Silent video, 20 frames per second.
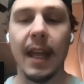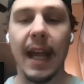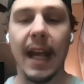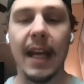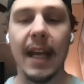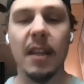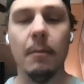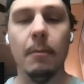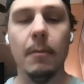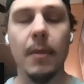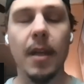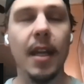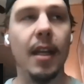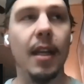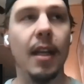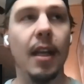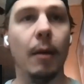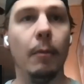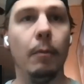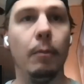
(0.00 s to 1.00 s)
And the minute
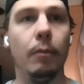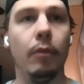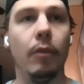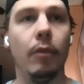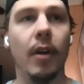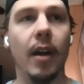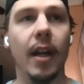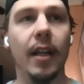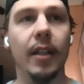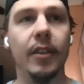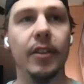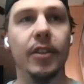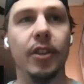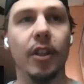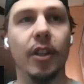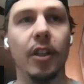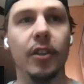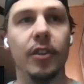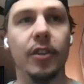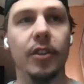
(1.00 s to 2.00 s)
a brand
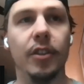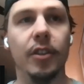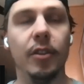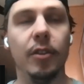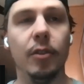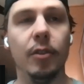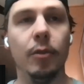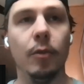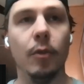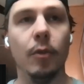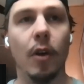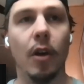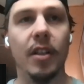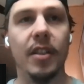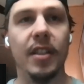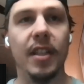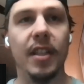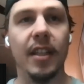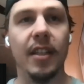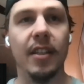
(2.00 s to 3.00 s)
starts to
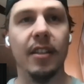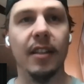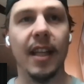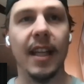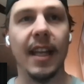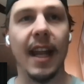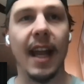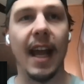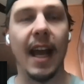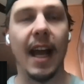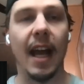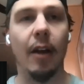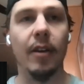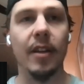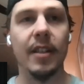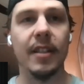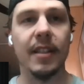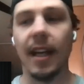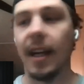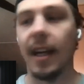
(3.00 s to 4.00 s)
articulate how
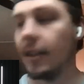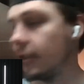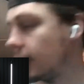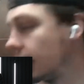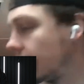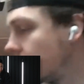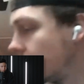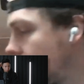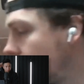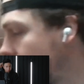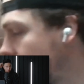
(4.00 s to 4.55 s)
exactly,